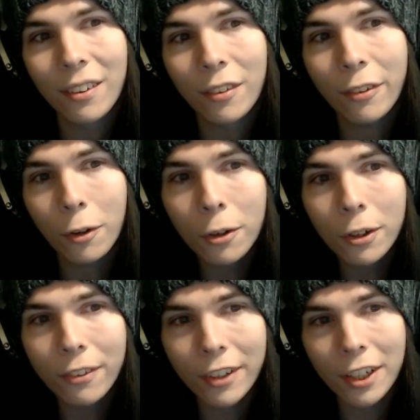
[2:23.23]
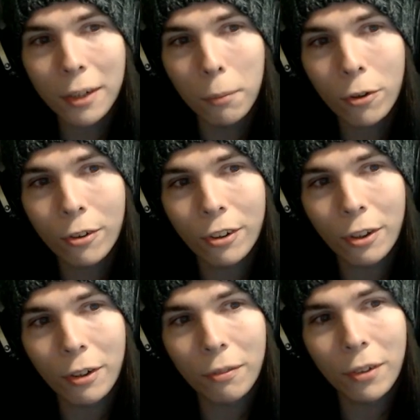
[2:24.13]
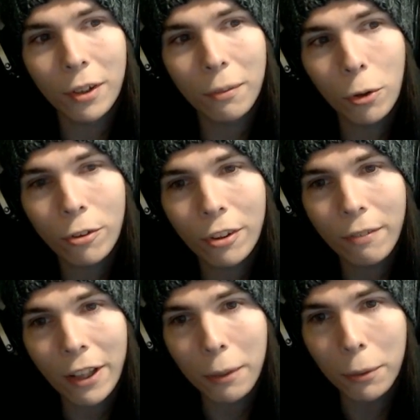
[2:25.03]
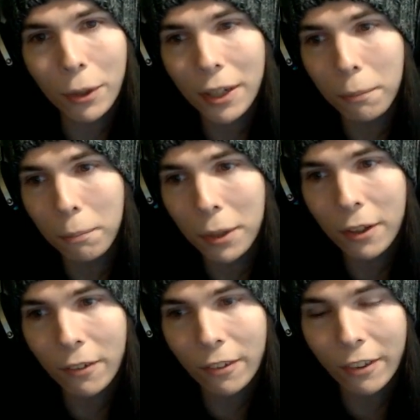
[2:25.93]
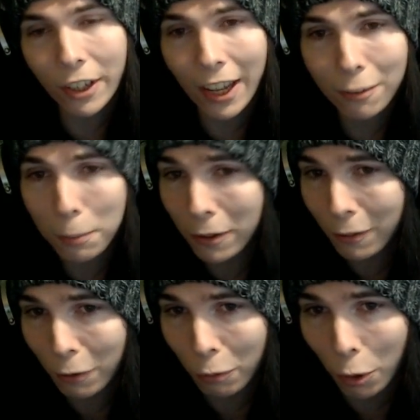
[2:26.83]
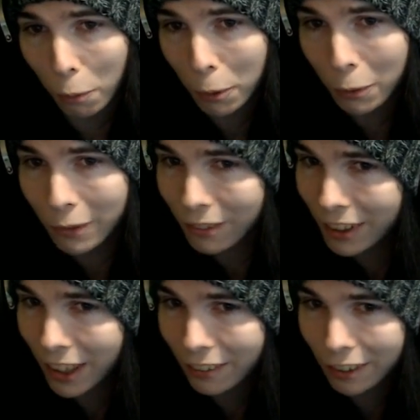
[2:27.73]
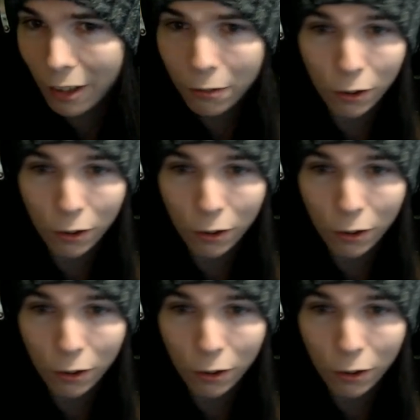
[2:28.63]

to her, it's like an emotionally valuable item because it's the last piece of her rowboat that she has left,